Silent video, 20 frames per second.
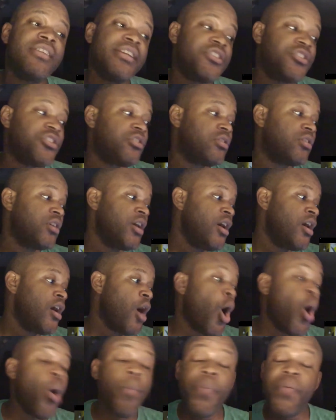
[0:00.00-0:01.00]
is just
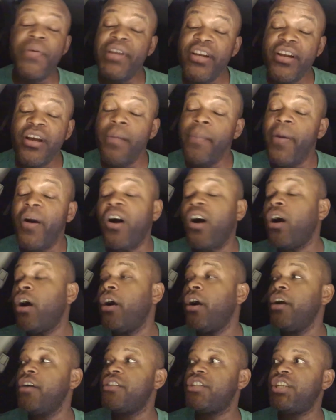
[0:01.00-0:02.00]
opening up her
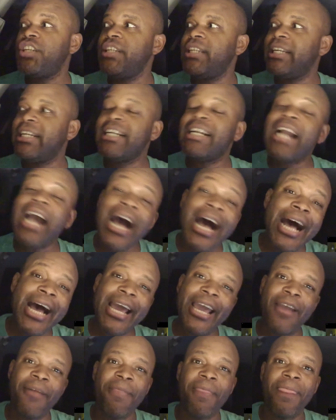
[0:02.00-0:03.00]
heart to the guy.